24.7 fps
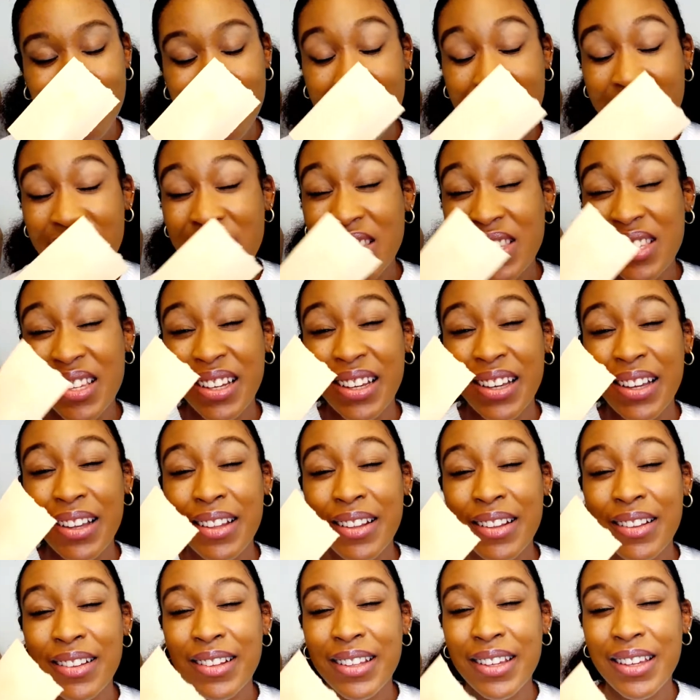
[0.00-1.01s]
This is a
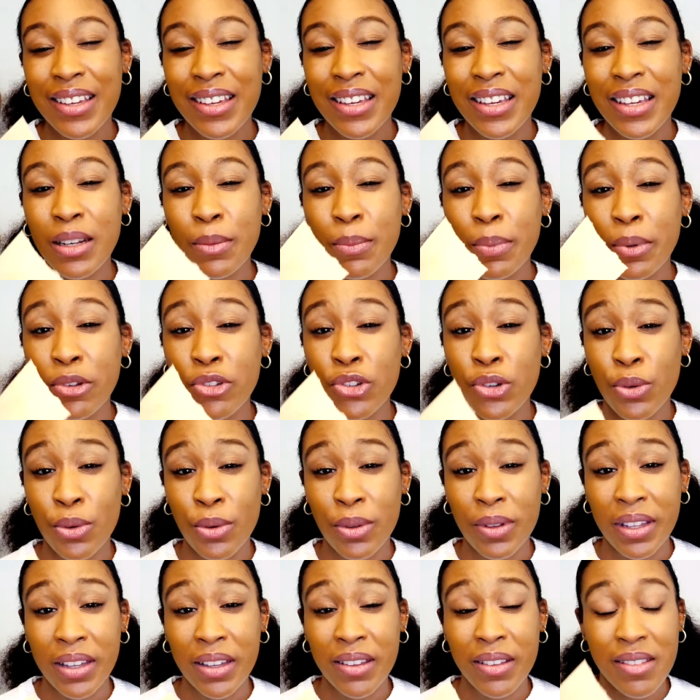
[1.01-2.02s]
clean
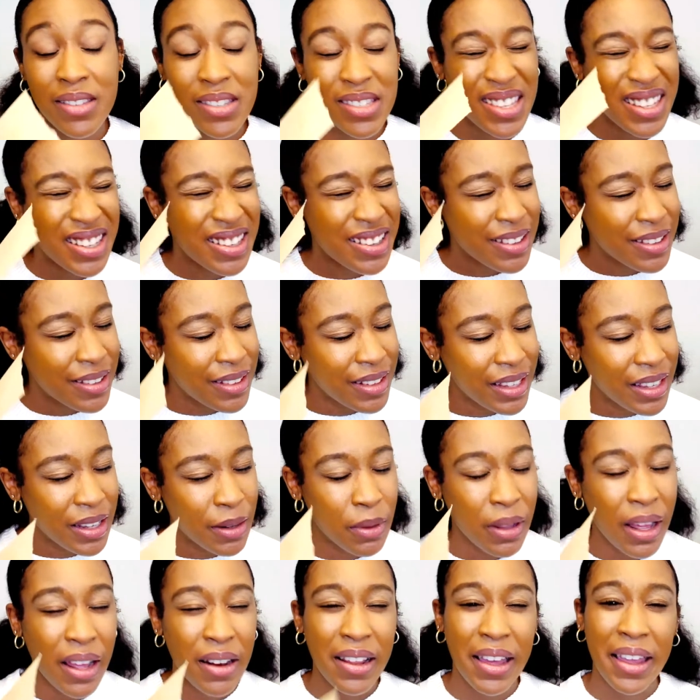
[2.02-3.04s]
patchouli. It's a
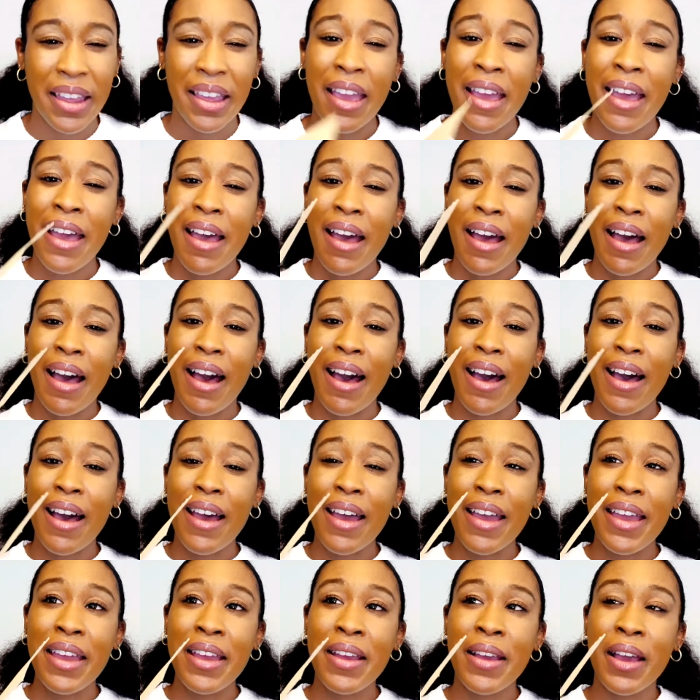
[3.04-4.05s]
clean, like
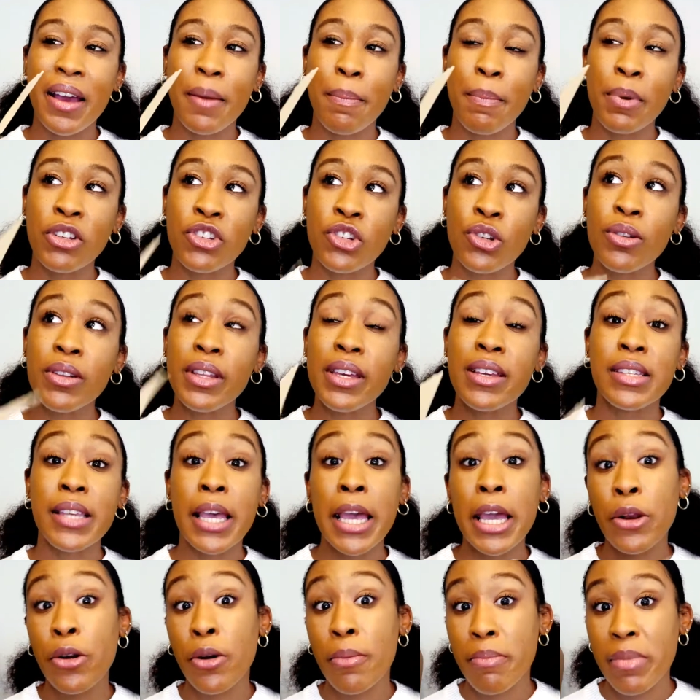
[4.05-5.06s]
patchouli is
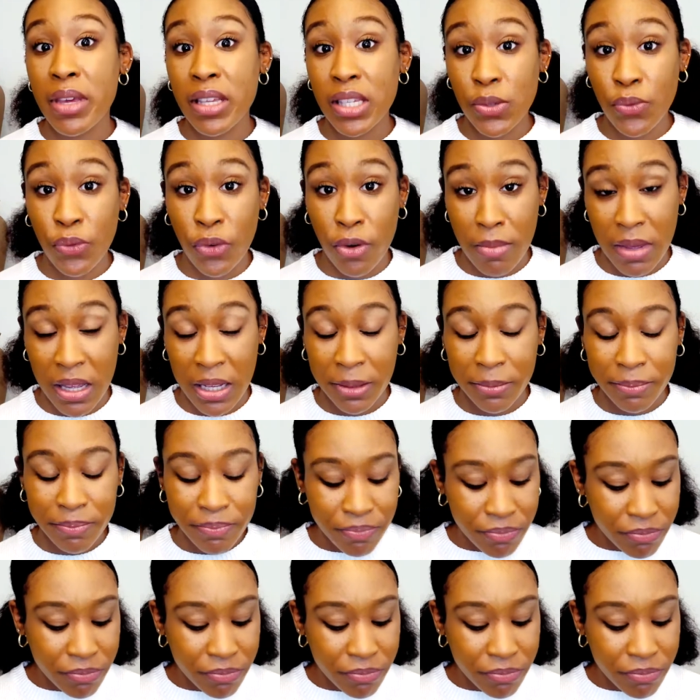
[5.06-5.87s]
hit or miss for me.